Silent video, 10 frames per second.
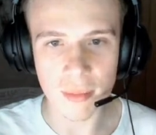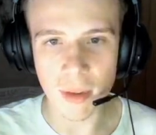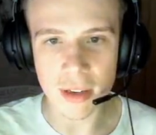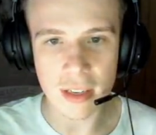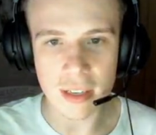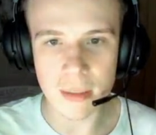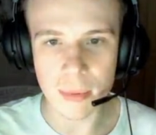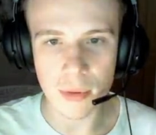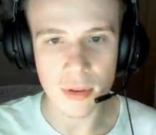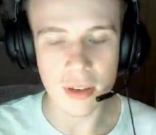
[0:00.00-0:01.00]
money
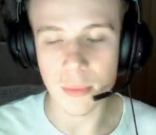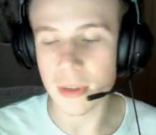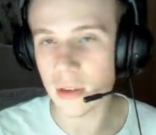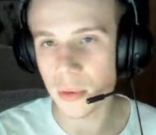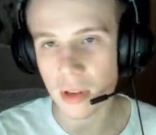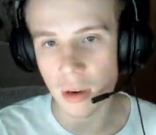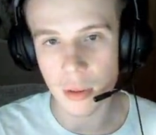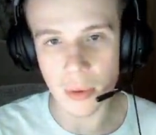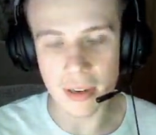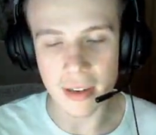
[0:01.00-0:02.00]
leaderboard, and if we go
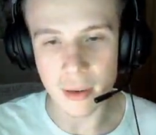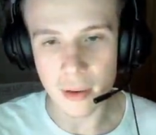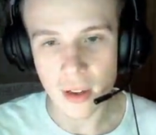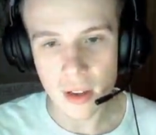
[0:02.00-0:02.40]
the way down